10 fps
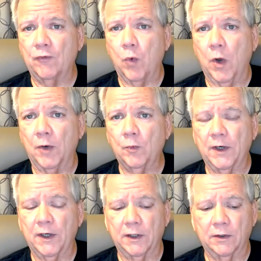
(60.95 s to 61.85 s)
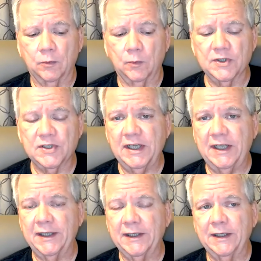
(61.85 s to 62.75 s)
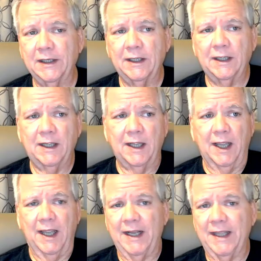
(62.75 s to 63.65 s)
what we're seeing. And